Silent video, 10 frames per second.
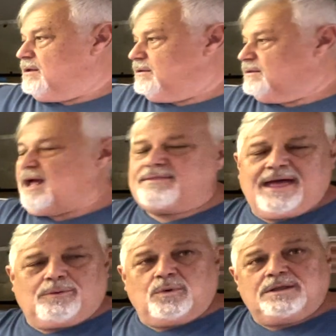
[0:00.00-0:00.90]
Not
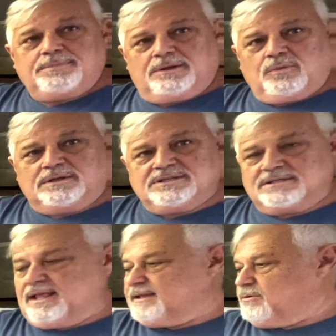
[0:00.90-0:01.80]
that one, but one just
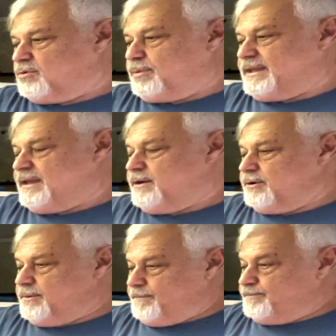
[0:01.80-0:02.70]
like it will be here.